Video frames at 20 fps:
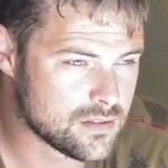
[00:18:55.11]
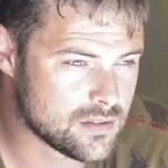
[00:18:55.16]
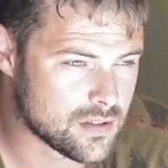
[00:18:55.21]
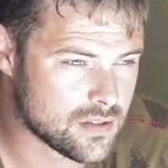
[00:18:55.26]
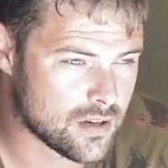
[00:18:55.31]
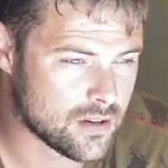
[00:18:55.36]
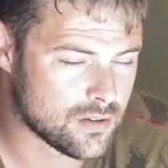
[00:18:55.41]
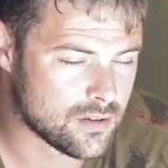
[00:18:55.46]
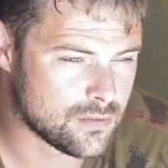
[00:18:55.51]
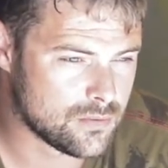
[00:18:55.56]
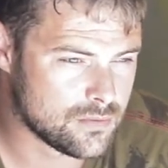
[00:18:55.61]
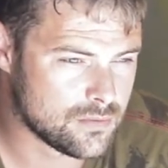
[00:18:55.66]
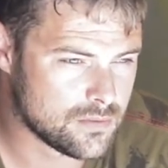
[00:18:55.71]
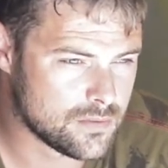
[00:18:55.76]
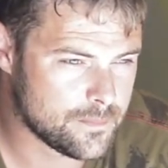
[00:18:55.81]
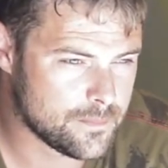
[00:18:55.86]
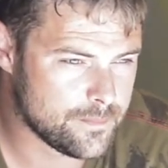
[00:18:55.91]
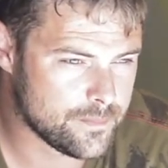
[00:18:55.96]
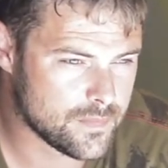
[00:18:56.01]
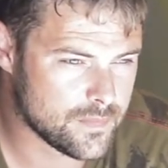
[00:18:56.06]
So
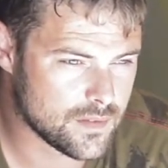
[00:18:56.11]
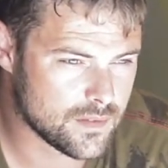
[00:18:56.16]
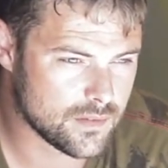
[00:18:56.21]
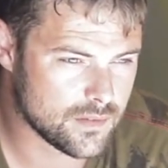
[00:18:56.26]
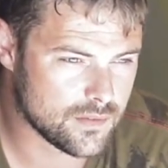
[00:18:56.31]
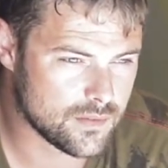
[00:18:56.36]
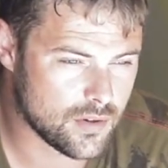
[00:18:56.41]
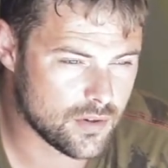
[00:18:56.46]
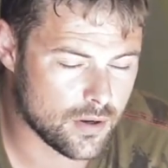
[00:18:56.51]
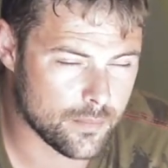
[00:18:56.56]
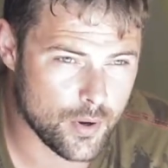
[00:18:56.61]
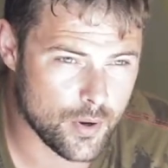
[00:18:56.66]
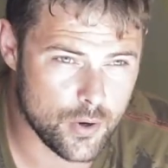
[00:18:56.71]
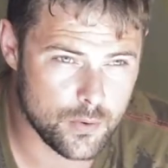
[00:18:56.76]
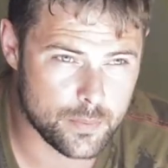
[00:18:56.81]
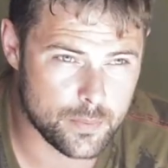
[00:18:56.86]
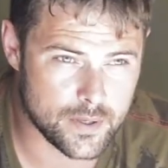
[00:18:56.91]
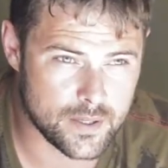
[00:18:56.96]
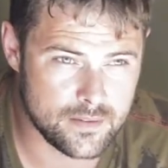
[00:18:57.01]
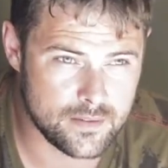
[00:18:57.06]
I'm
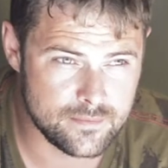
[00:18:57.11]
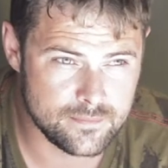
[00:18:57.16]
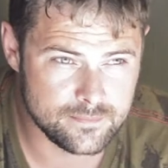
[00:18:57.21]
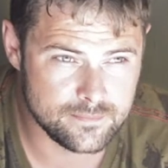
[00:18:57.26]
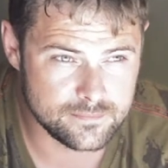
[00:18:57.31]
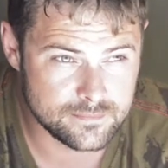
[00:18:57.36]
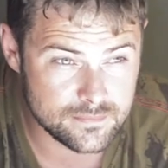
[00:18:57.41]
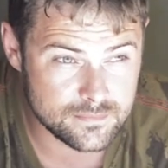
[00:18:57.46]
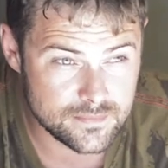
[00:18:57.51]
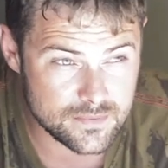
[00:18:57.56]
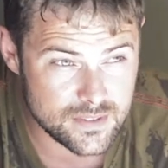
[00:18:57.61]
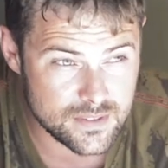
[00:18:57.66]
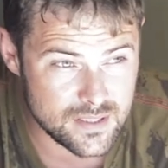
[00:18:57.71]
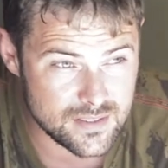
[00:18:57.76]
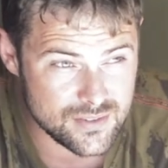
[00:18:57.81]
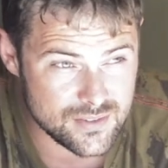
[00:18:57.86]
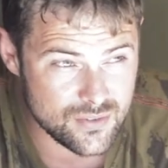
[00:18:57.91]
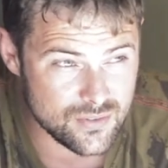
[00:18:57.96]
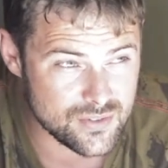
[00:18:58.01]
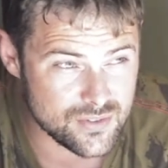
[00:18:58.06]
hoping,
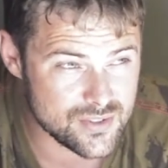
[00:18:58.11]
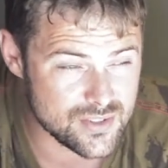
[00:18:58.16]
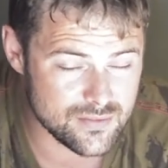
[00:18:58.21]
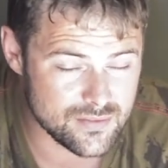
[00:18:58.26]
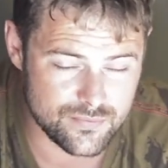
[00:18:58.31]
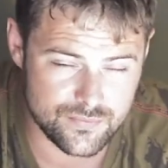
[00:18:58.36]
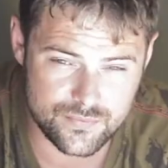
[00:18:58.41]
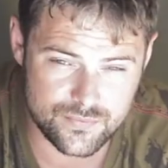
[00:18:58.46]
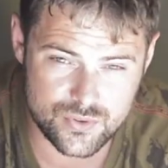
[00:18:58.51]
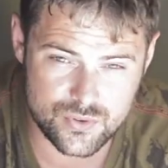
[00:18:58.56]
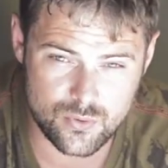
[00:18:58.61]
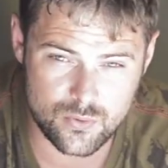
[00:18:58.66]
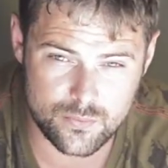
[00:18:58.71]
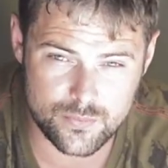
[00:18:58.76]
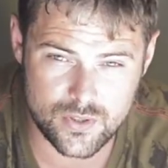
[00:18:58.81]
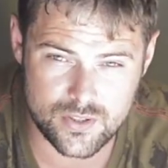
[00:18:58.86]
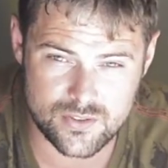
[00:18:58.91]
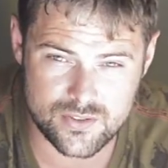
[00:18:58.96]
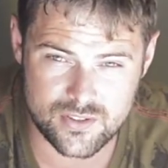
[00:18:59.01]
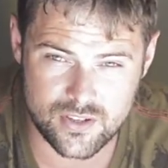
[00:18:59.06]
as long as the
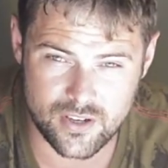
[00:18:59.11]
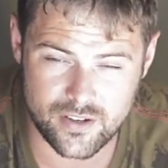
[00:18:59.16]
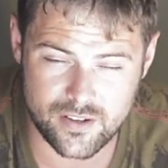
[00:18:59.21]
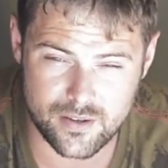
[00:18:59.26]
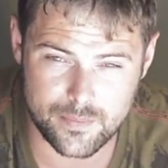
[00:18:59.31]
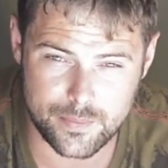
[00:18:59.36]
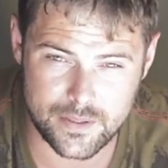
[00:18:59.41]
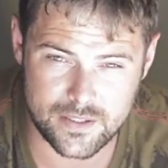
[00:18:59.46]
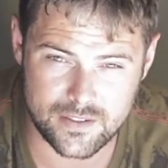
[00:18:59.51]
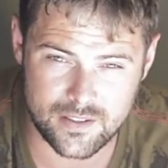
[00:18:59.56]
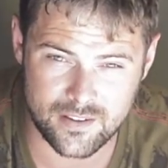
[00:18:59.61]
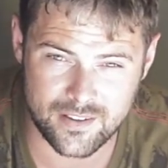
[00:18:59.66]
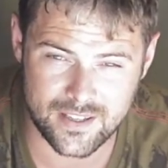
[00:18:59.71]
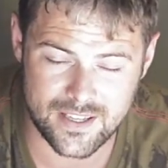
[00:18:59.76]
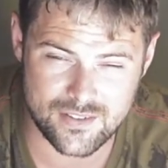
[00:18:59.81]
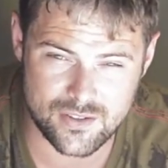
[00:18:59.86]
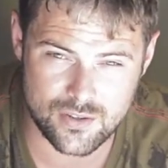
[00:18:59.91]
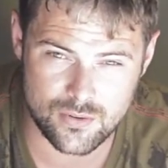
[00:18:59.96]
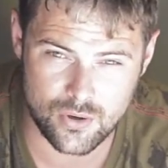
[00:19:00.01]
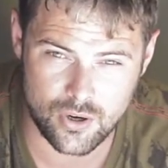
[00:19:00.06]
storm does turn up and it don't
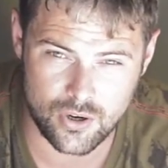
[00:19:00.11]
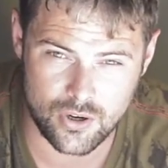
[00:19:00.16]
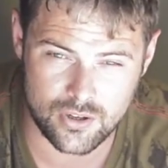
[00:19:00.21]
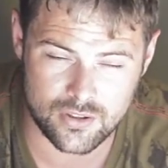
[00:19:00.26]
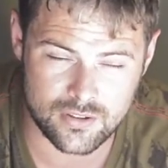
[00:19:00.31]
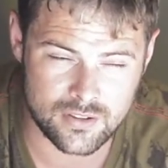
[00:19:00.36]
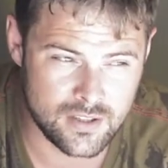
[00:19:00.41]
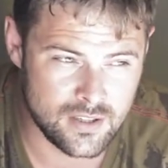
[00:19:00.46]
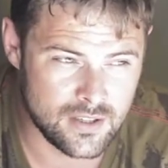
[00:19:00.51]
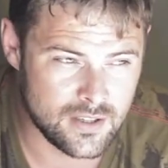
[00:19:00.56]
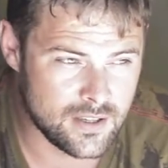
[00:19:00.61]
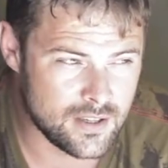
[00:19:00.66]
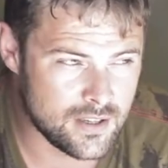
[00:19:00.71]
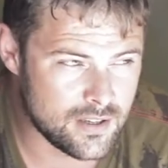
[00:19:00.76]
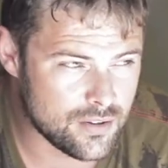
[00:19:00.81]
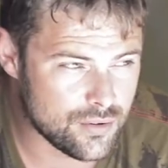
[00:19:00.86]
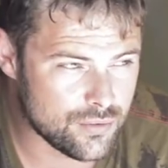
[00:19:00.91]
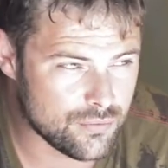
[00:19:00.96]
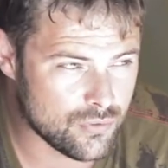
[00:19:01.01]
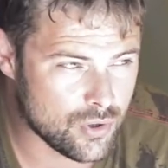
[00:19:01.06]
get too hot,
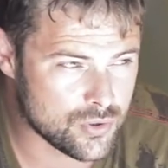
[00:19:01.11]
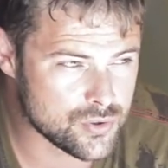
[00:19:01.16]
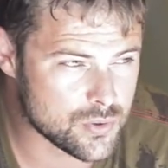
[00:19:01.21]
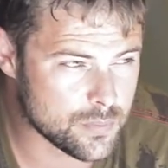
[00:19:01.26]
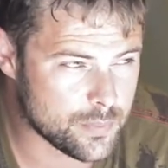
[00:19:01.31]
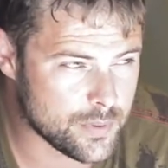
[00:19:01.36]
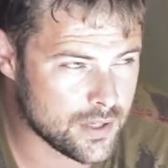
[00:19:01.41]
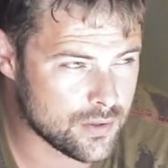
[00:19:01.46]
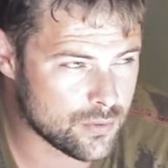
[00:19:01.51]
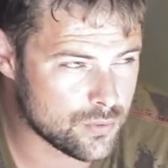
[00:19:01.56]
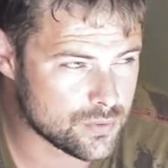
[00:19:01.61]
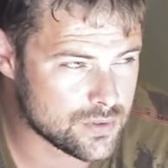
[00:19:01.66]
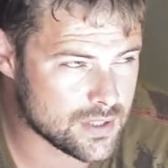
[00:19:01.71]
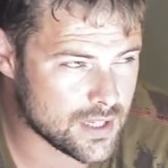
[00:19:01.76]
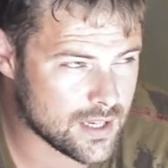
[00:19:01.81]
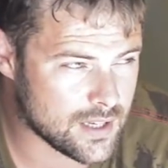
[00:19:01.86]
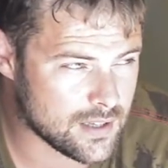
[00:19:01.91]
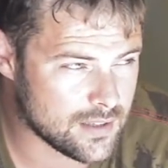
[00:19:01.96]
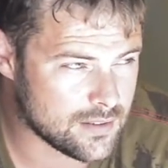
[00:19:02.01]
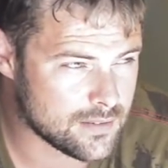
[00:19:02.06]
rods will be in all
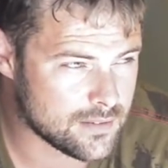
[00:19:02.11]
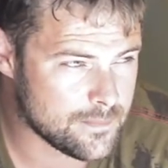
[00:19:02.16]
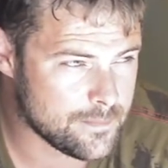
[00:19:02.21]
day.